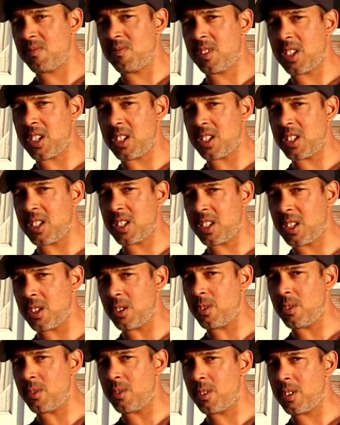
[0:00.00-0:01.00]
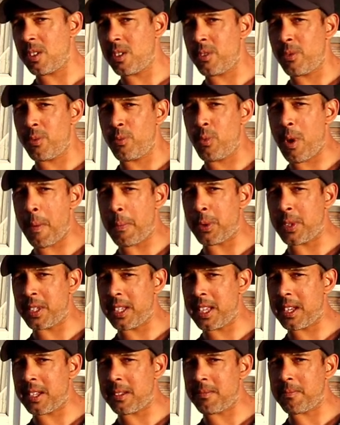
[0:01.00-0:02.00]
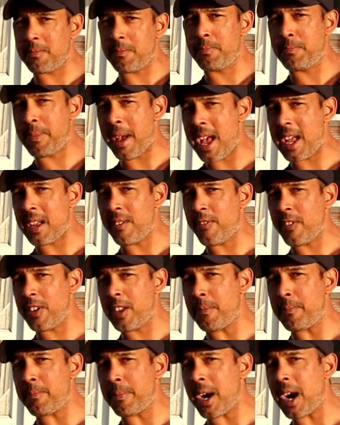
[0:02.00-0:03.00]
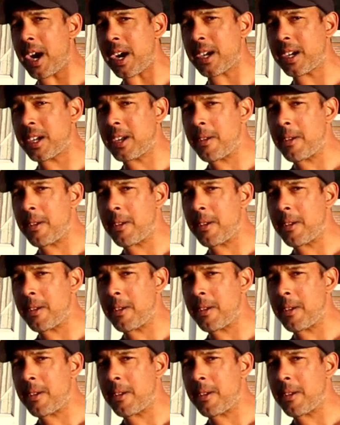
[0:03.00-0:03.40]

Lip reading: does she still represent bang for your buck?